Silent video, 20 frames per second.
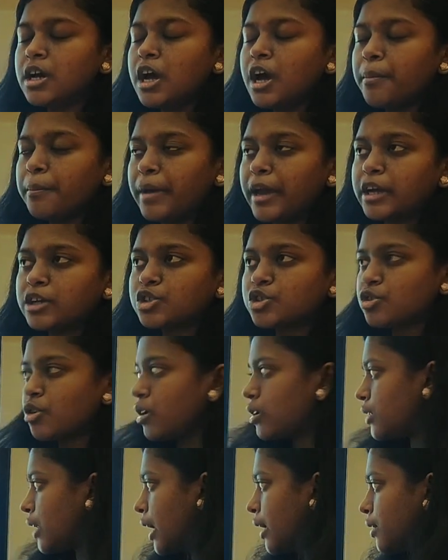Make sure
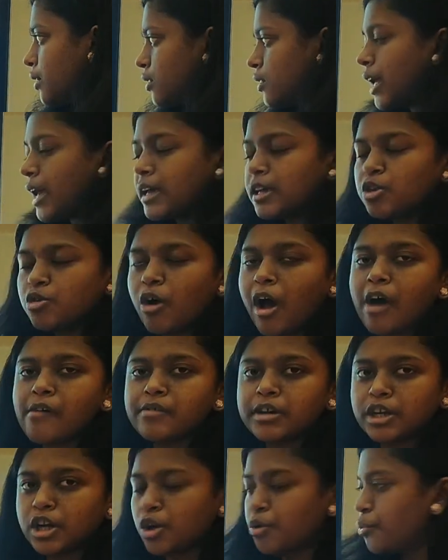that thing you have
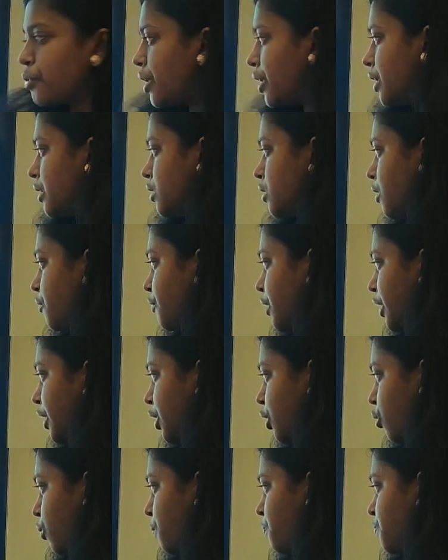included in the
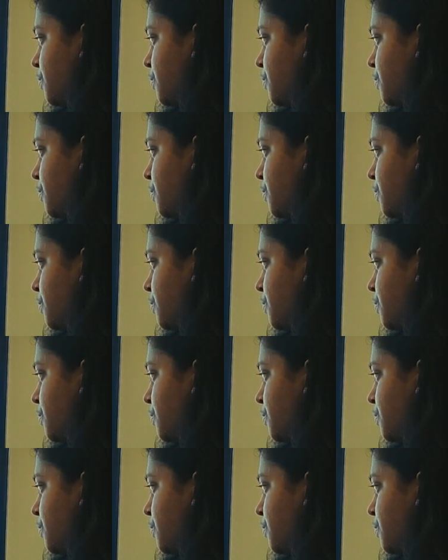video.